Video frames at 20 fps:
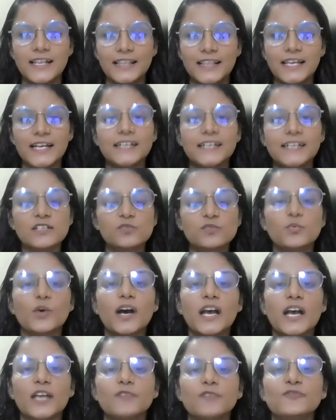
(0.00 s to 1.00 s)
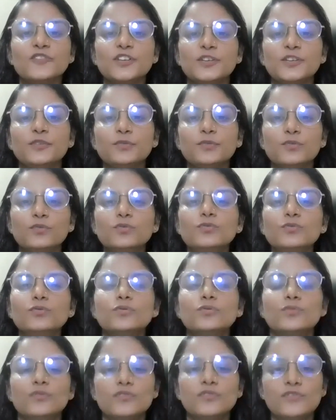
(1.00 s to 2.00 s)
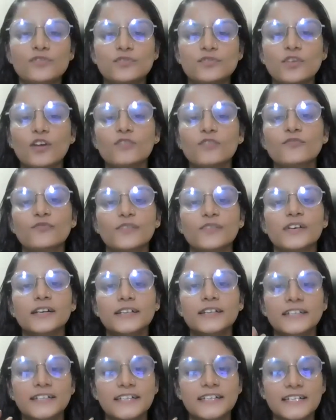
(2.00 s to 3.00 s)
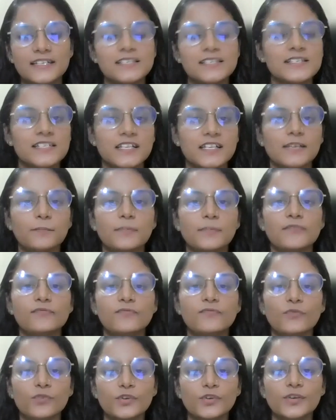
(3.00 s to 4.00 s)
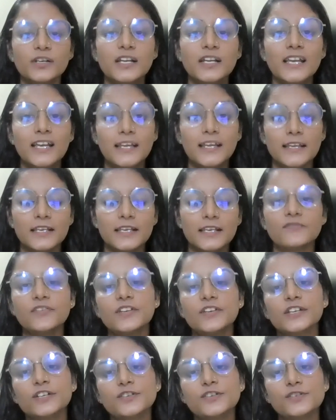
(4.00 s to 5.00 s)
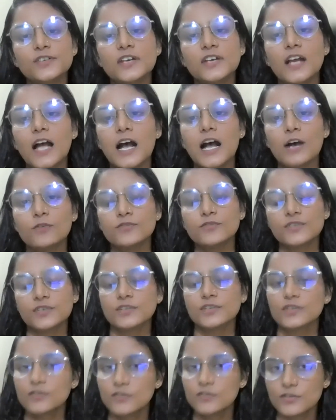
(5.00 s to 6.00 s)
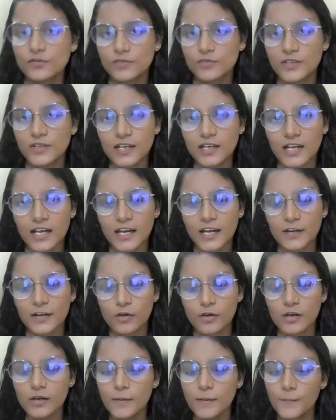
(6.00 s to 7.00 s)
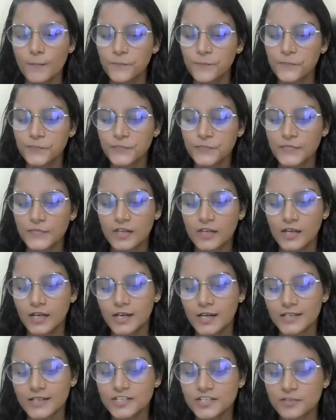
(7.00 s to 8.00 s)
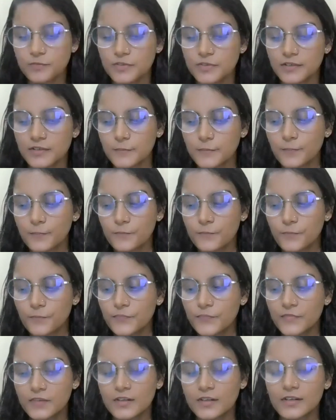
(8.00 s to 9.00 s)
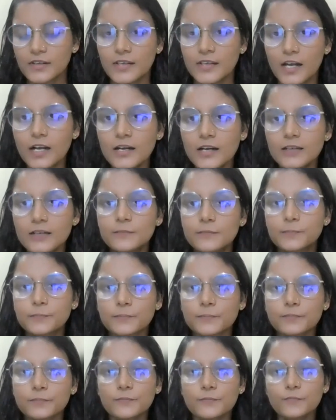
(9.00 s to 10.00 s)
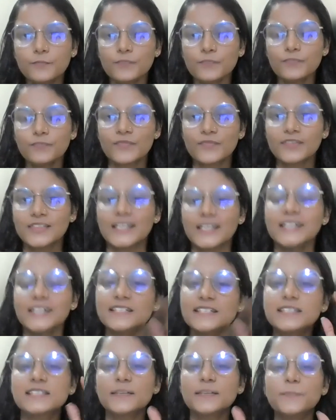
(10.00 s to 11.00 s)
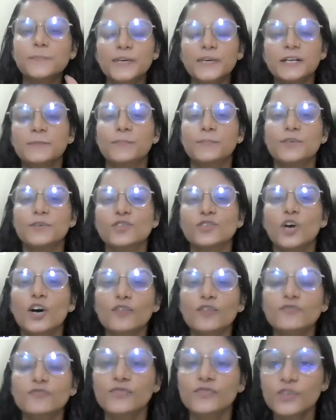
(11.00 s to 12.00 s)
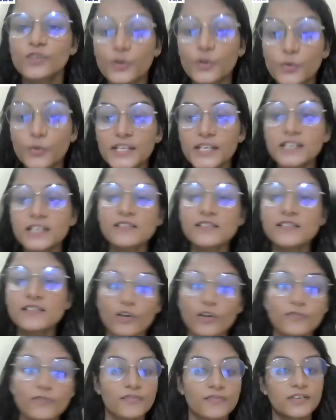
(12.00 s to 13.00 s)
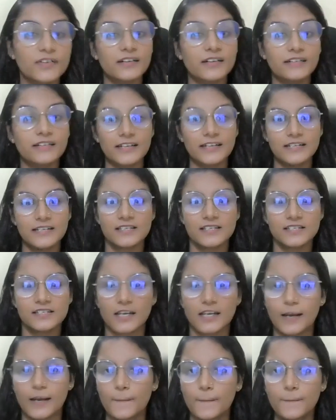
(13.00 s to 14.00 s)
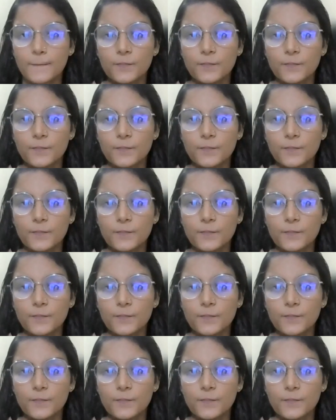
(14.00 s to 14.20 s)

That is why we do software testing before giving it out to the client or customer. Yeah, that's the purpose of doing software testing.